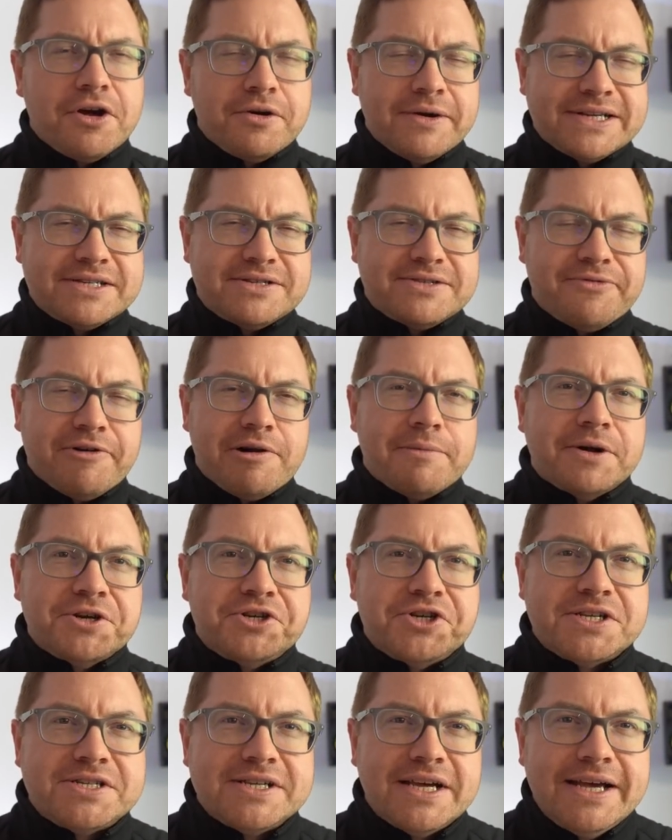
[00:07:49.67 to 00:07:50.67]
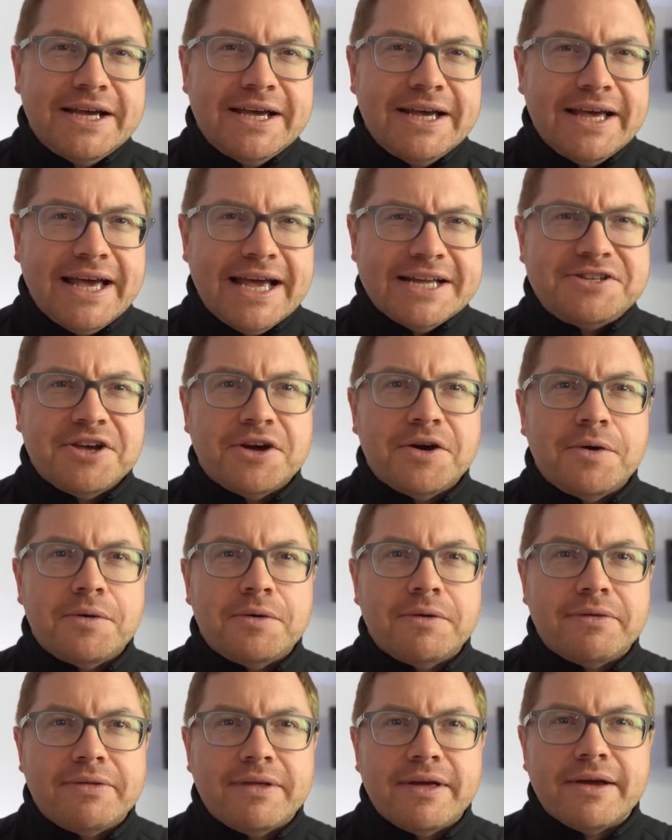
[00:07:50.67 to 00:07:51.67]
It's very much its
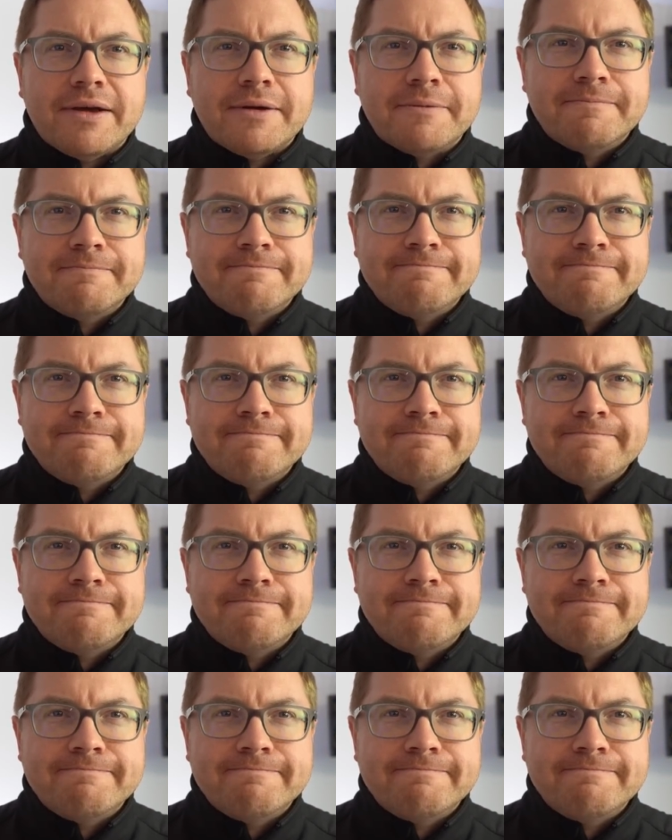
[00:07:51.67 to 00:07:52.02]
own thing.